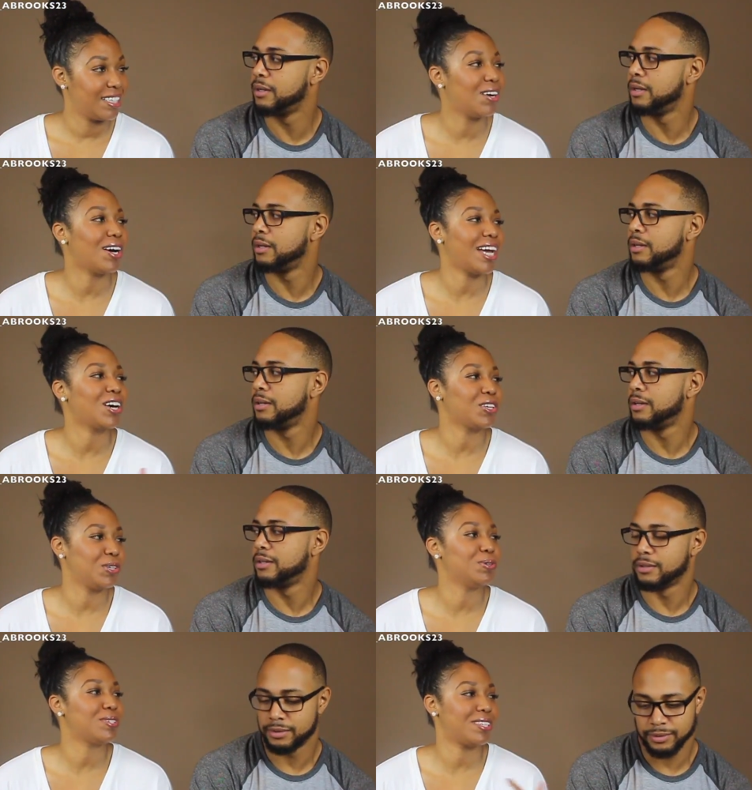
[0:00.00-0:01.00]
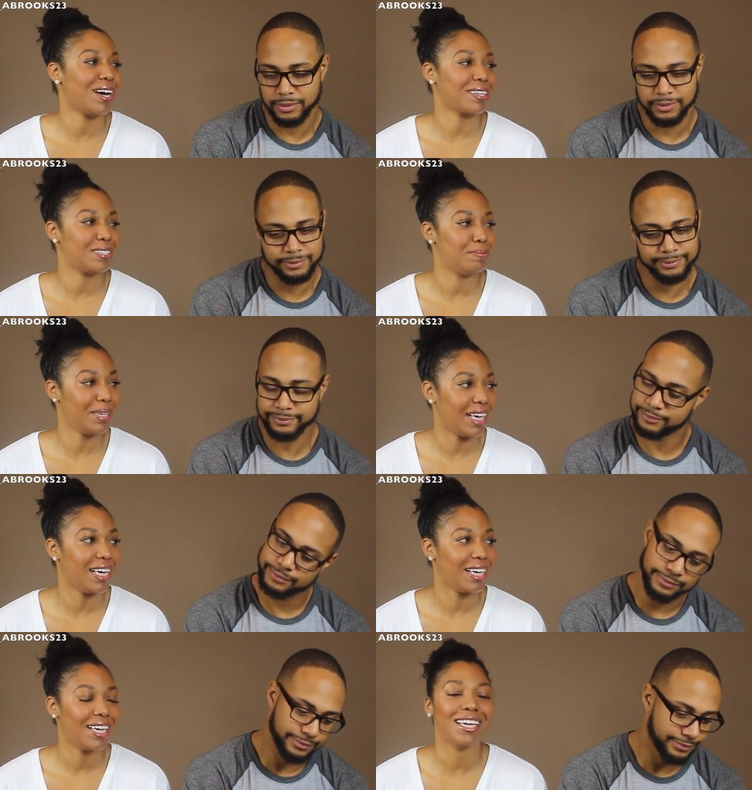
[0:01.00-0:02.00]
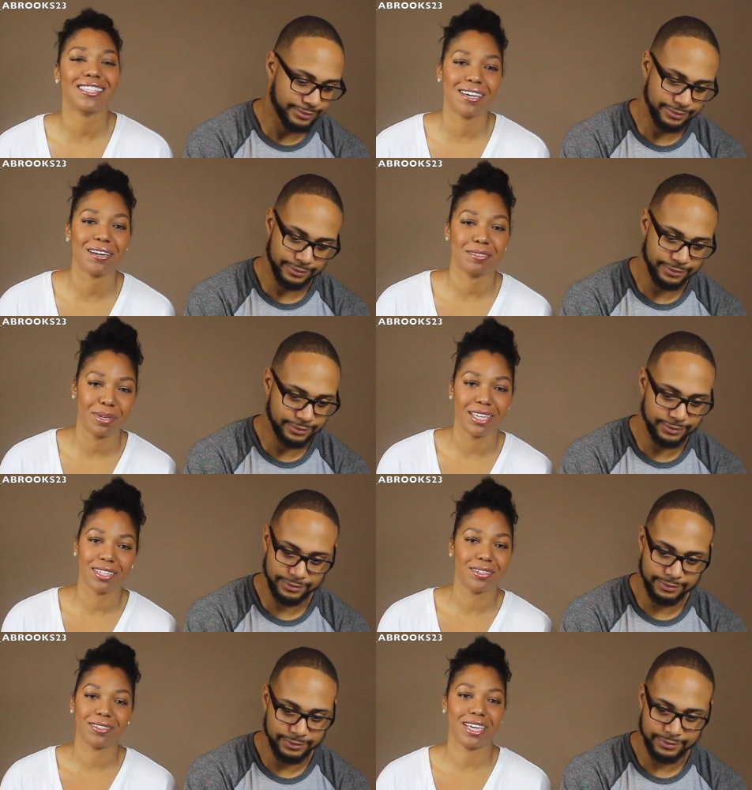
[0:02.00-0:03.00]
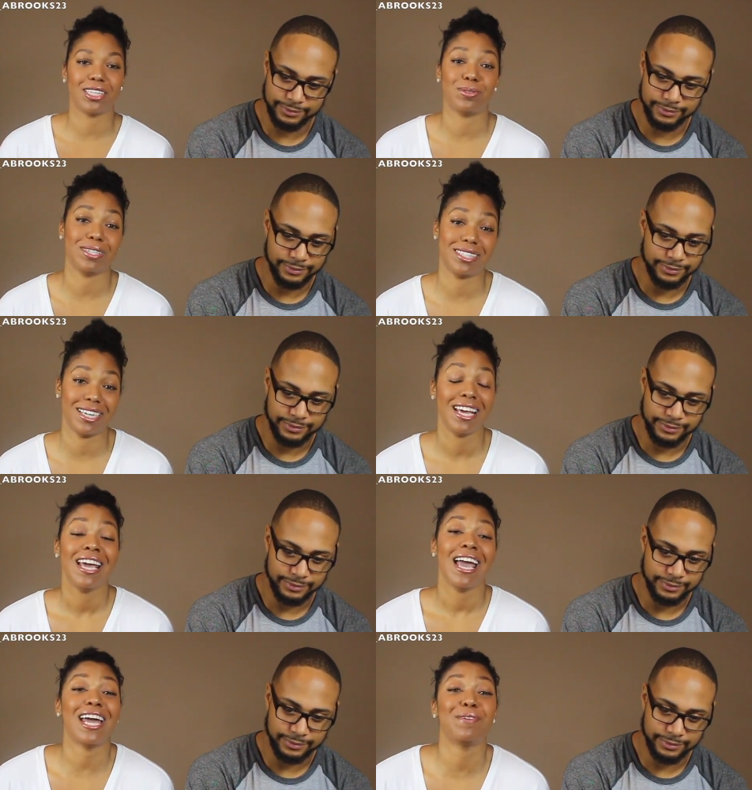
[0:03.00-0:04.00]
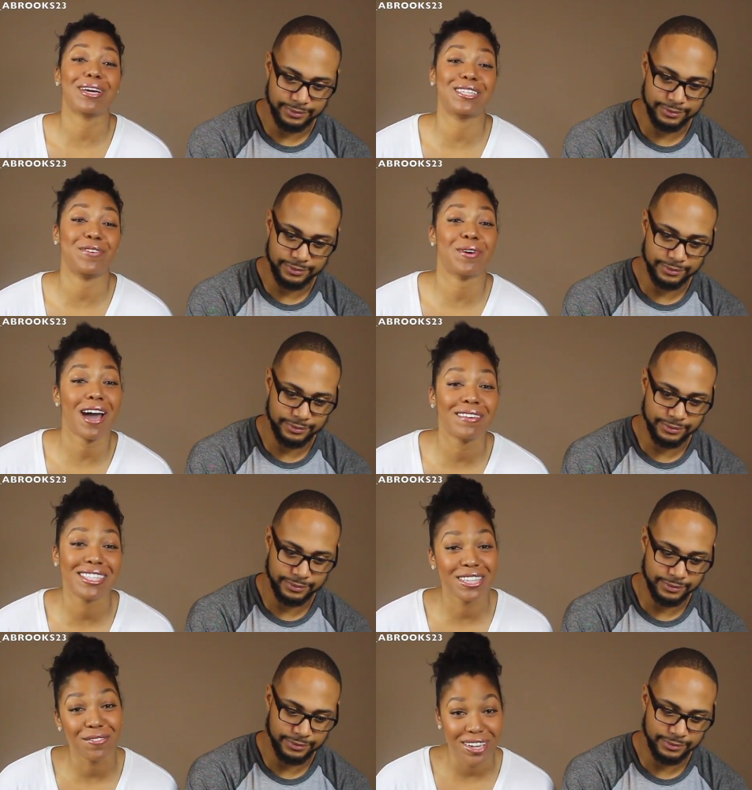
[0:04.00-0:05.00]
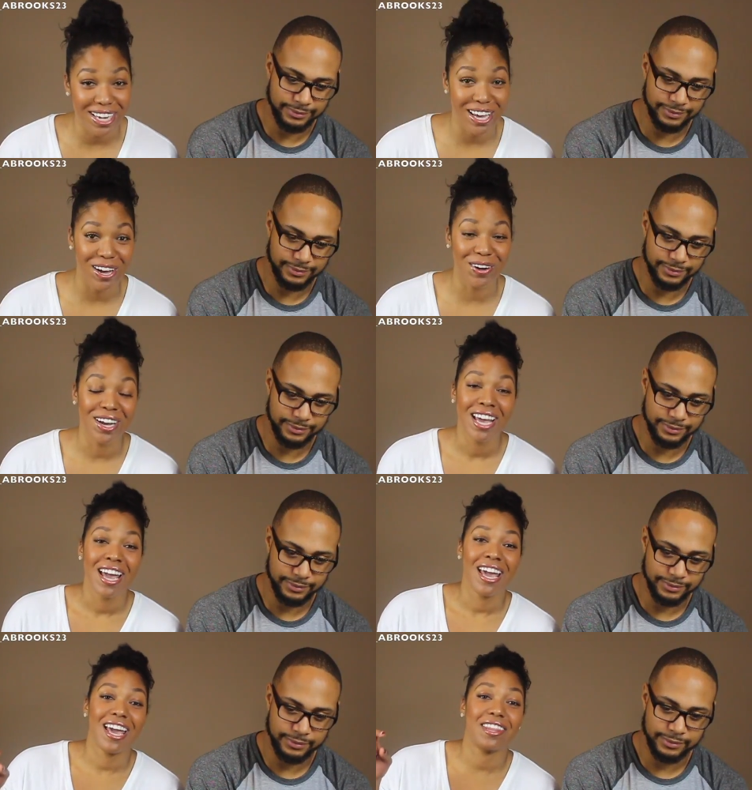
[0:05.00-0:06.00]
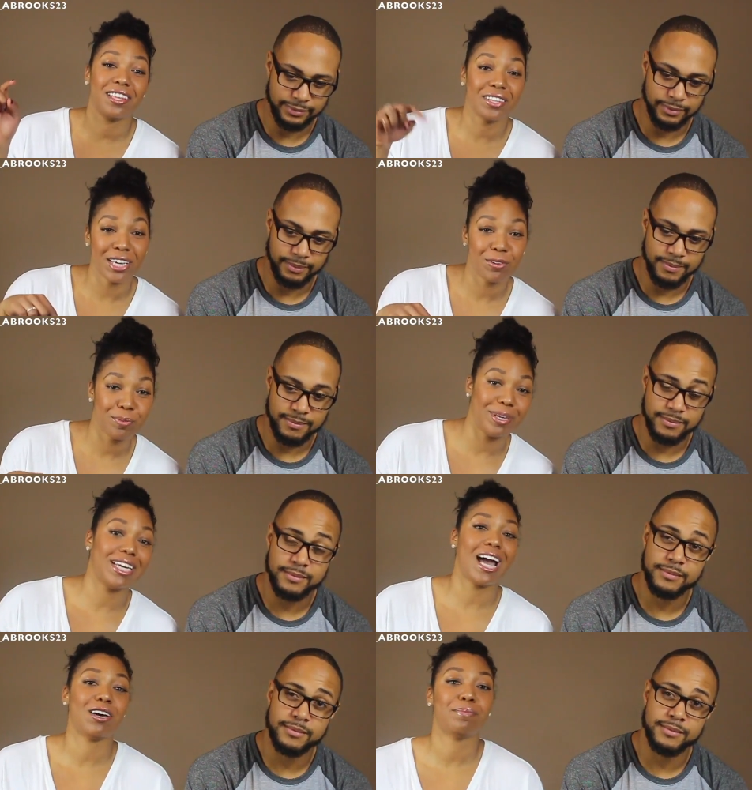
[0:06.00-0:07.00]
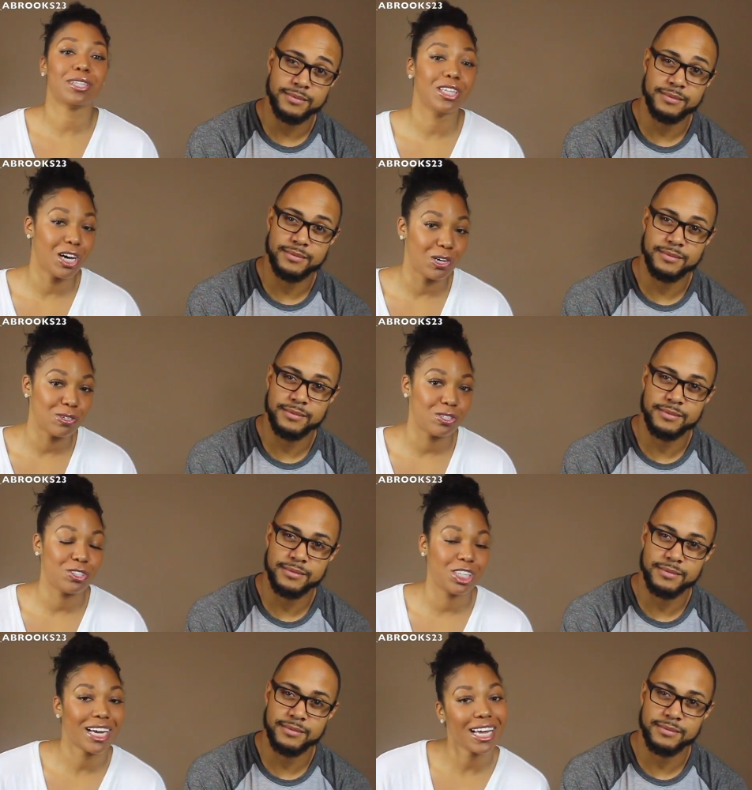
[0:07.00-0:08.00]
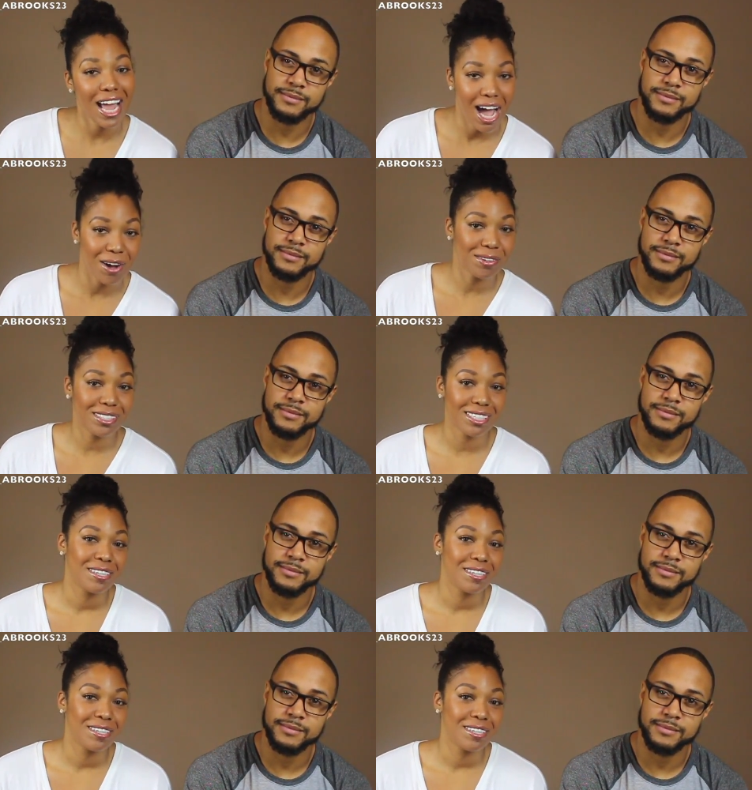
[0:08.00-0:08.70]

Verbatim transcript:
Speaker 1: No, on how you stalked me. He stalked me. Don't get it twisted. Anyways, if you haven't seen the video, the link will be down below, so check it out.